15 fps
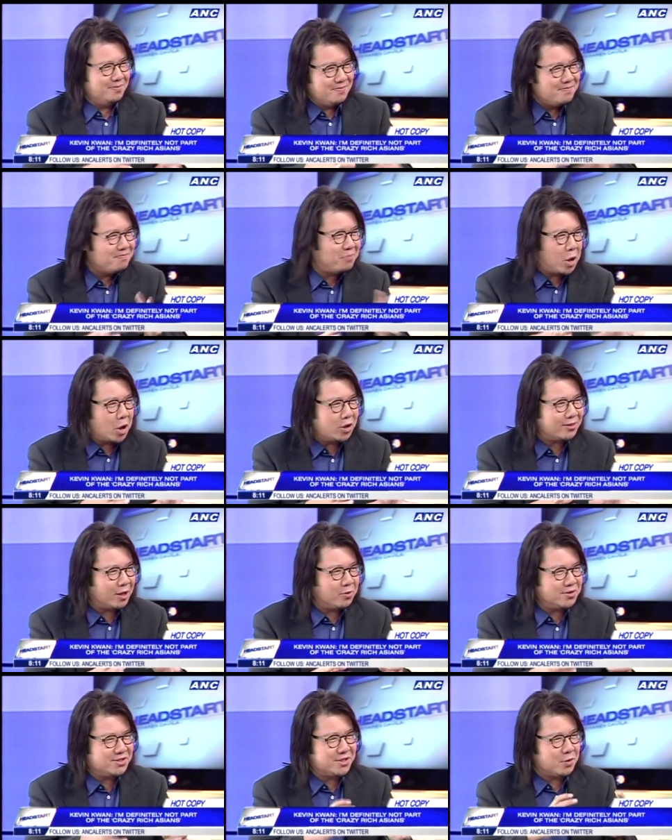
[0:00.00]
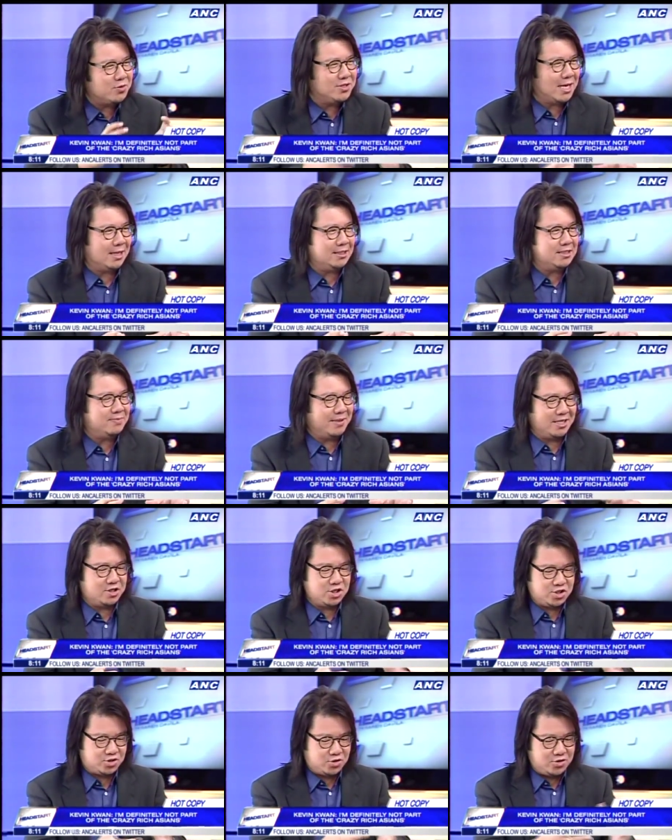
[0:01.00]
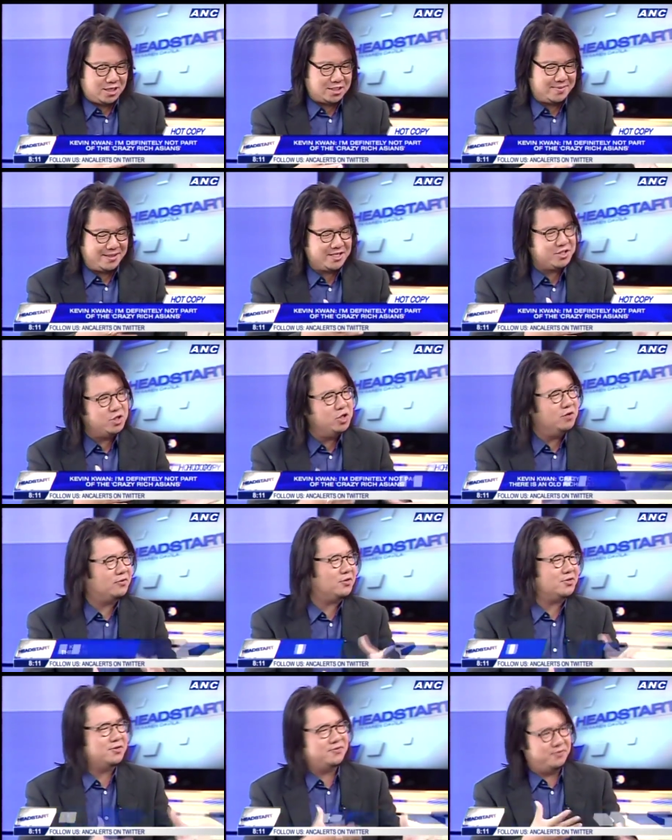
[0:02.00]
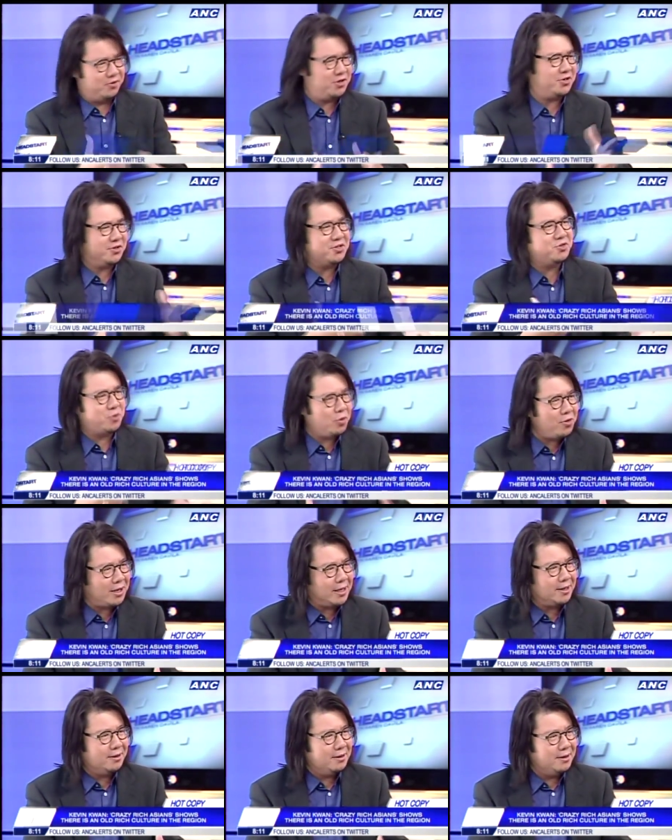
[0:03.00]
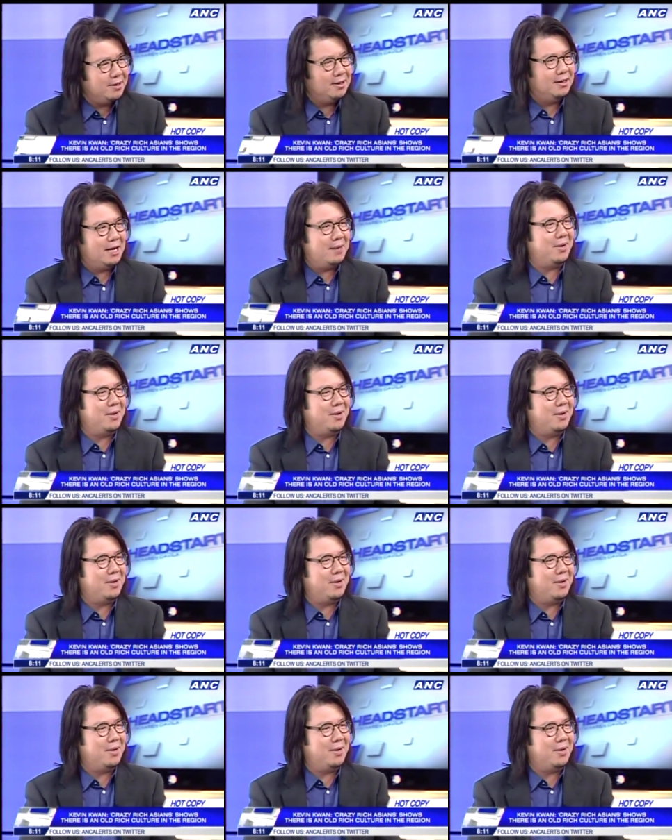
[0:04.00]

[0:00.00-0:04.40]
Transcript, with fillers: book that was so dense, but it just turned out to be this universal story yeah.